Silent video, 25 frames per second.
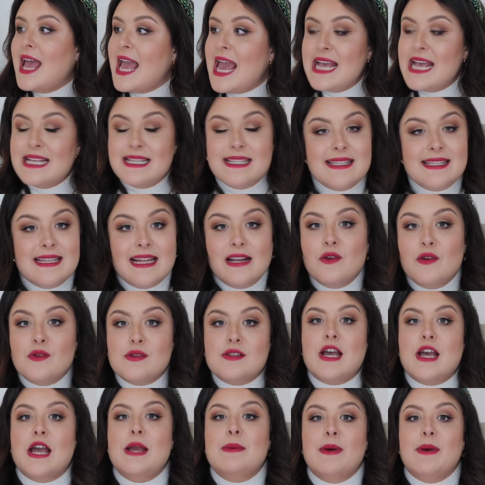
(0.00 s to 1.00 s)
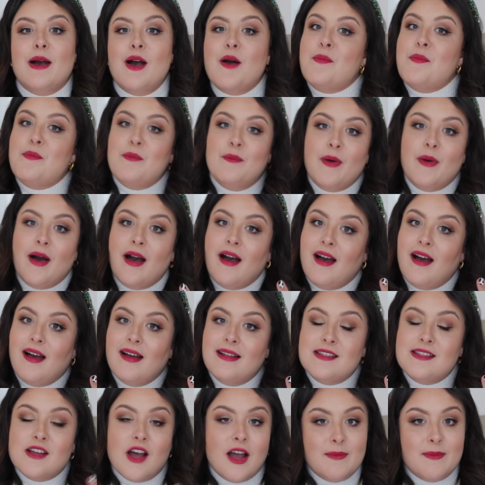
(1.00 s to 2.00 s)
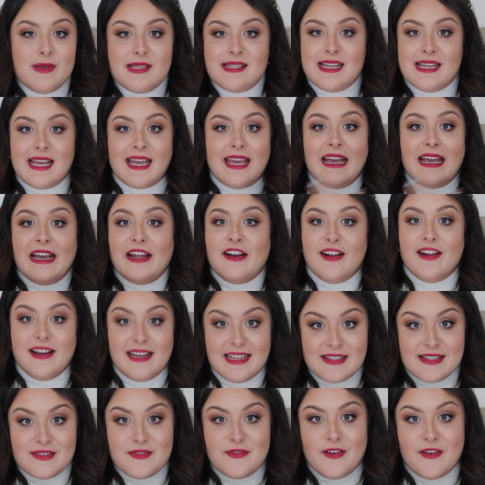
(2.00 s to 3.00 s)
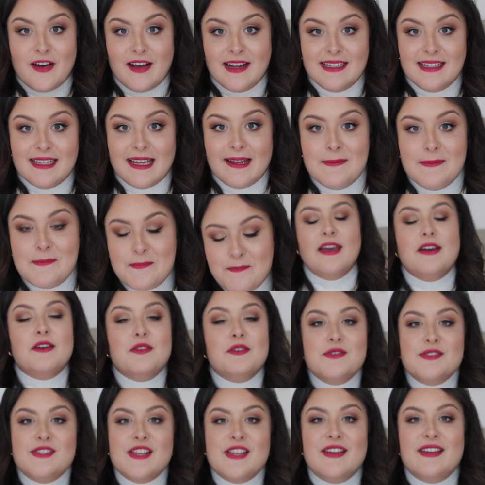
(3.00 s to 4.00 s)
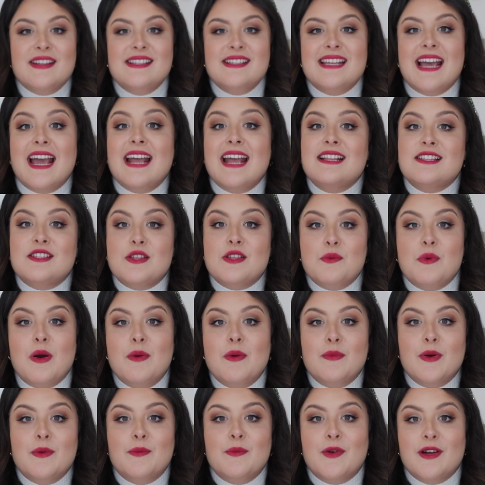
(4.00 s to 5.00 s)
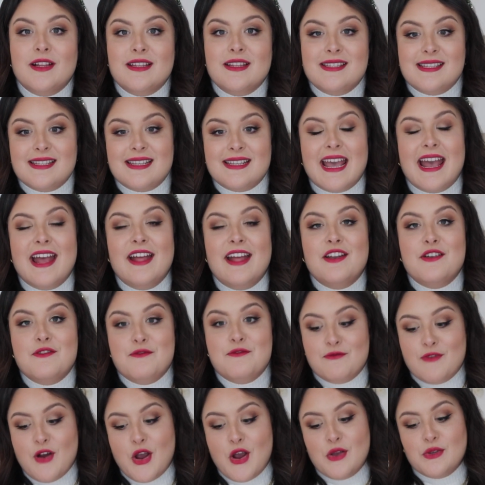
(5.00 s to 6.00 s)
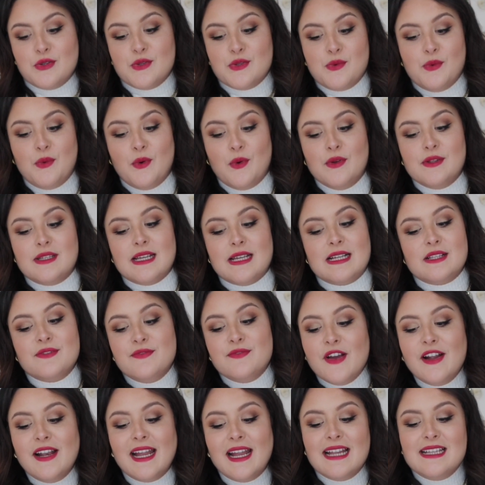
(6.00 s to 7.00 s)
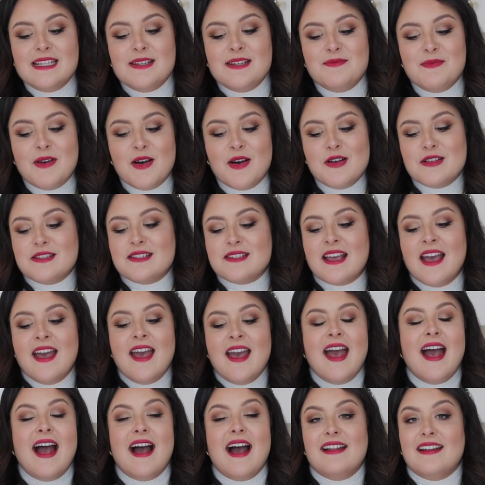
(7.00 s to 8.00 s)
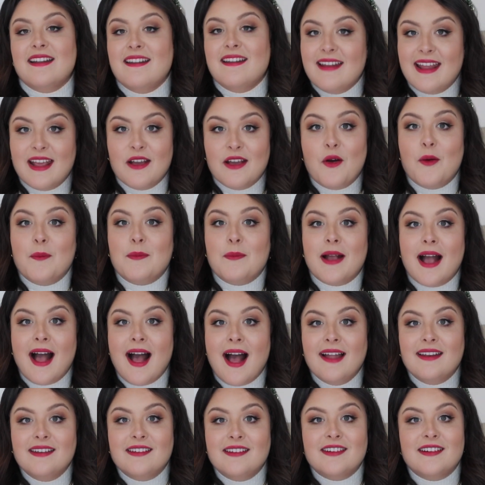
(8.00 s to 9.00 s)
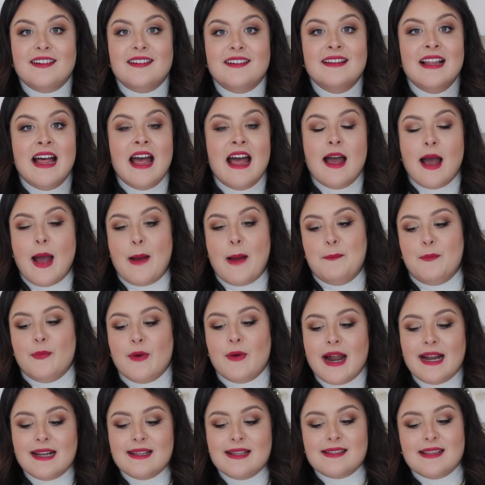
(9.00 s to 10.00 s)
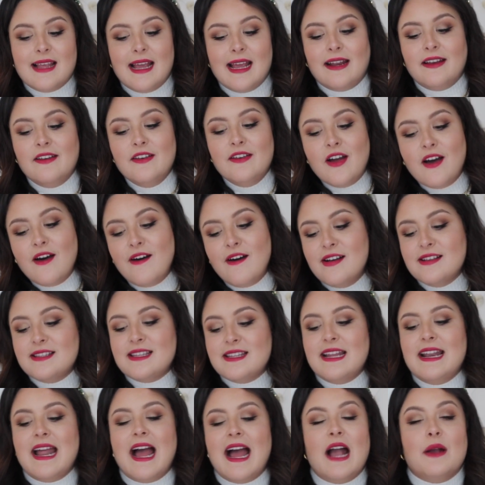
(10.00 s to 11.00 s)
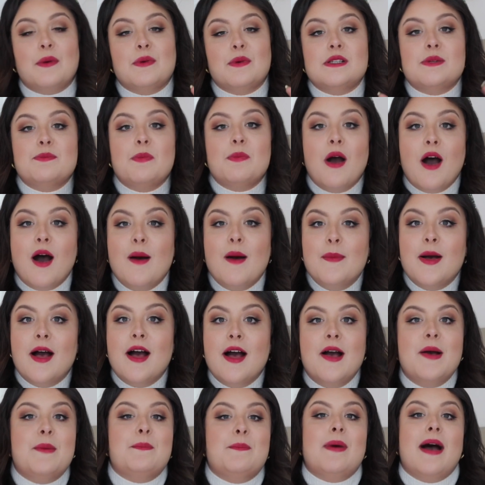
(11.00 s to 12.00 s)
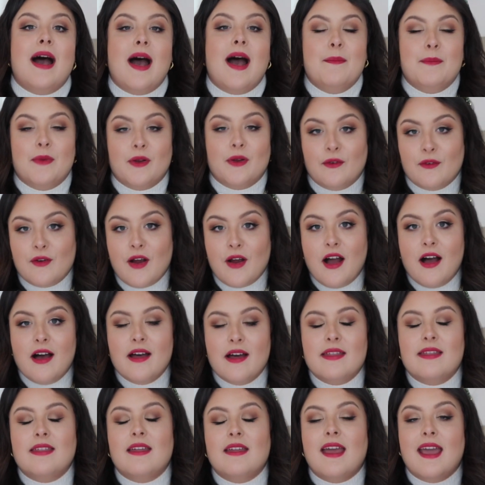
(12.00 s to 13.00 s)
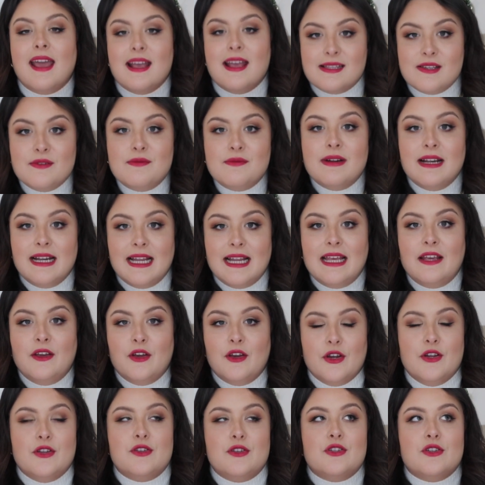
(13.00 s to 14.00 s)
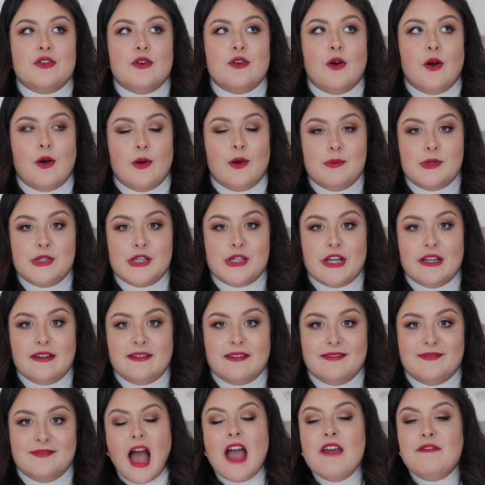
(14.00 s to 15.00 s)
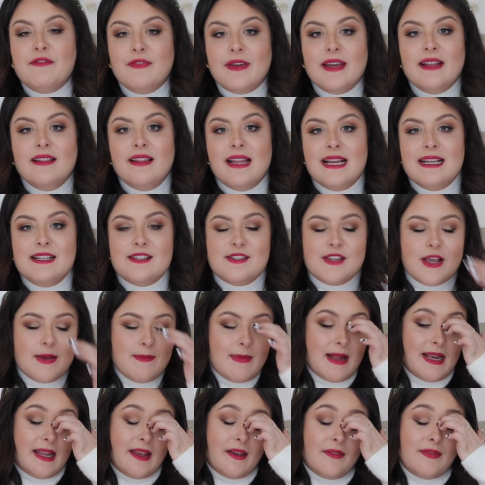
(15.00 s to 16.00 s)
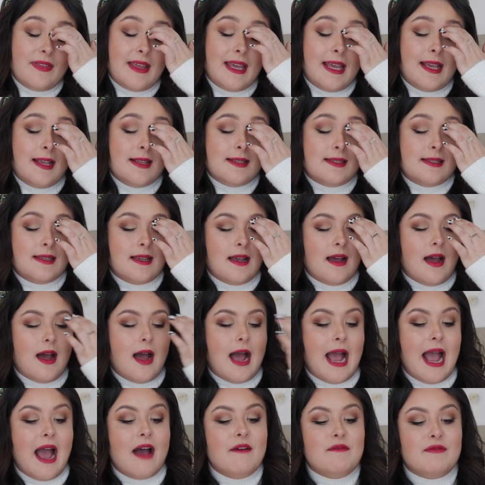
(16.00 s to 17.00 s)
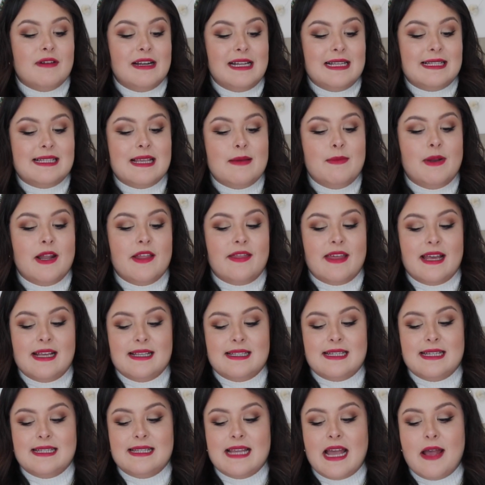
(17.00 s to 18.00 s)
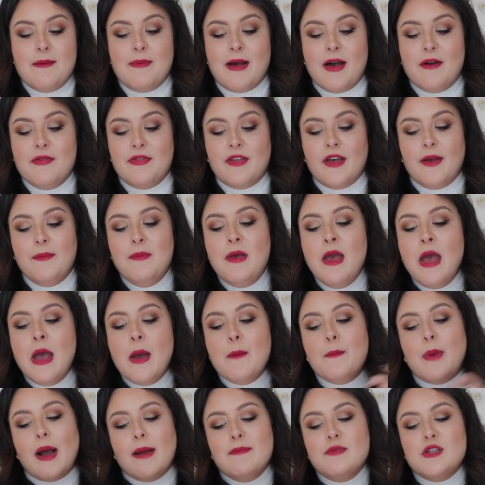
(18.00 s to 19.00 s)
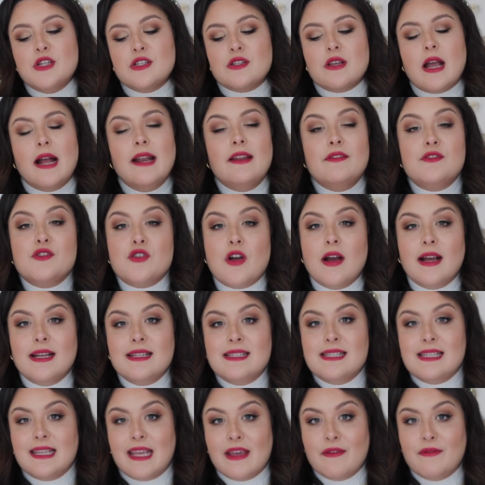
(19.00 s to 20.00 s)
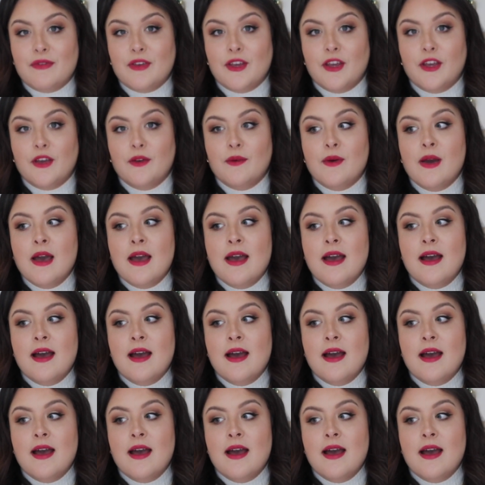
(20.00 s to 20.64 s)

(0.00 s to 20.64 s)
It's still October, but time is ticking and I need to find it. It also contains the 111 Skin Rose Quartz Exfoliating Mask and a neon candle, and brands like NARS and Aqua de Parma and Pat McGrath. It's a really good option. I feel like so many of these, I have really similar things to say about them, but I'm just kind of trying to give you